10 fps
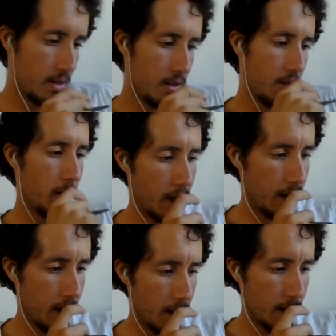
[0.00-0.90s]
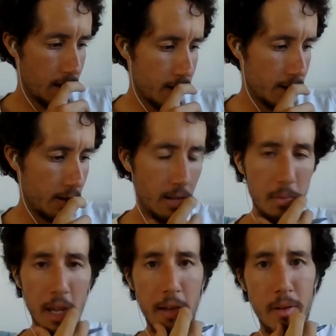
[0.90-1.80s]
So then
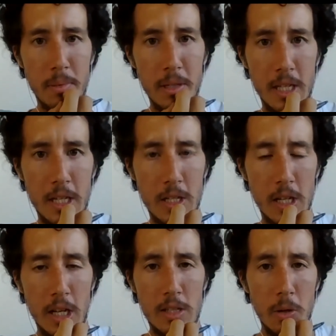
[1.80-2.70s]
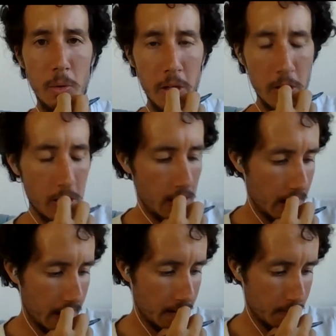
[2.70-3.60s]
we have hip extension, and so what are the